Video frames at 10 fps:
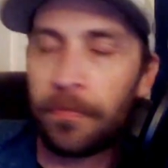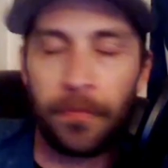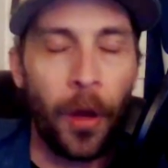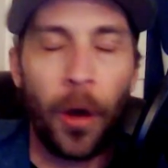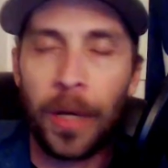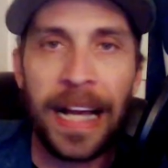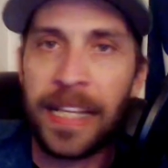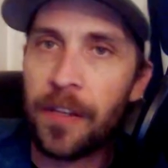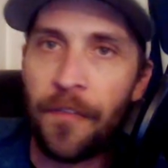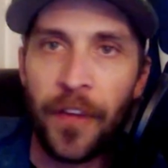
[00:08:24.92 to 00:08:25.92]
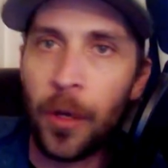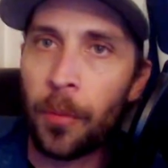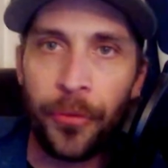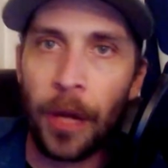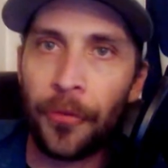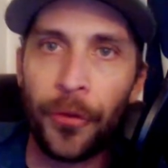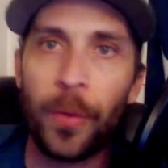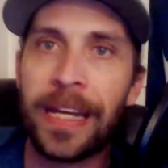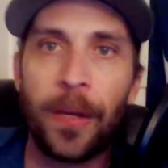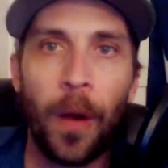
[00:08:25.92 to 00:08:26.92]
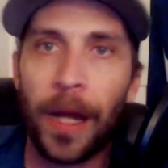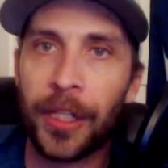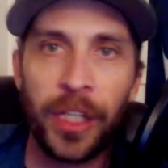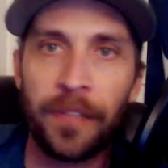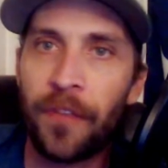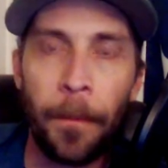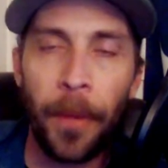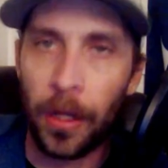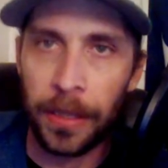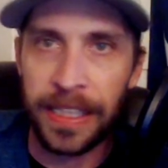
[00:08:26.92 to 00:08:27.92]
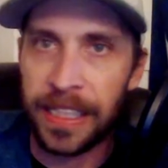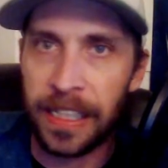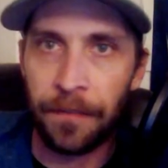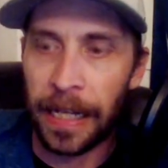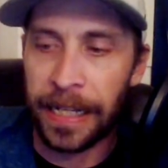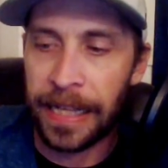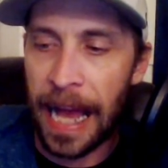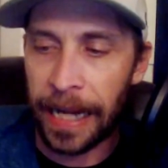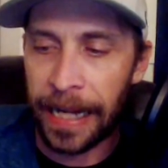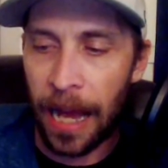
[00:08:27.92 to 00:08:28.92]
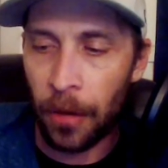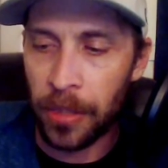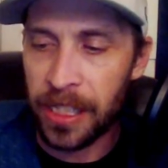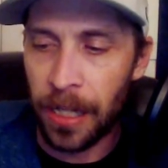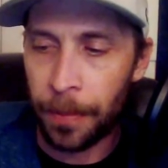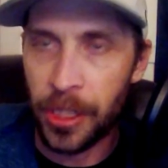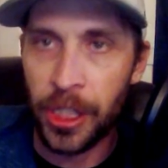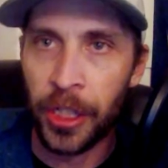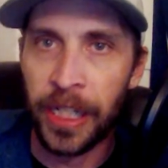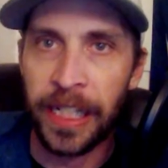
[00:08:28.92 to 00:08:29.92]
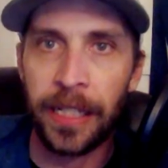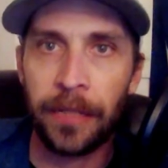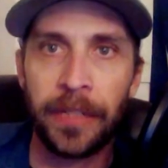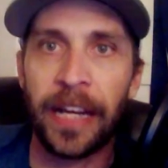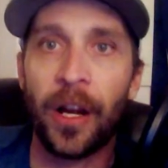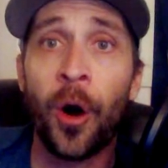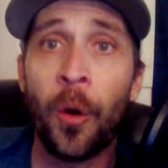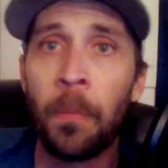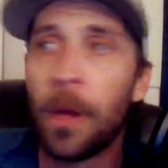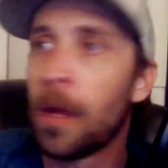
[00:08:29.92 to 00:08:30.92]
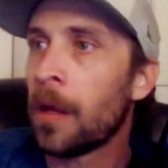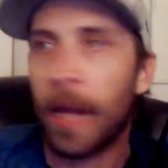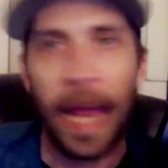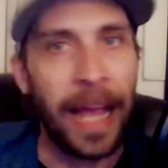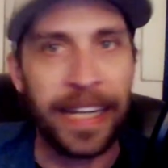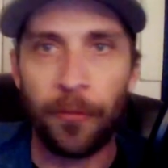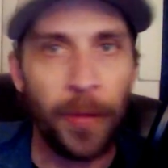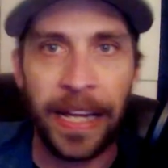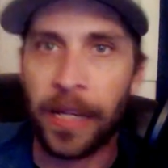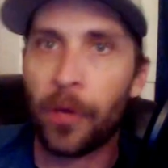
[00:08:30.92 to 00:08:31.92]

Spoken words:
all kinds of film throughout the week, watching football and stuff like that. Now it's an opportunity to get home and get ready.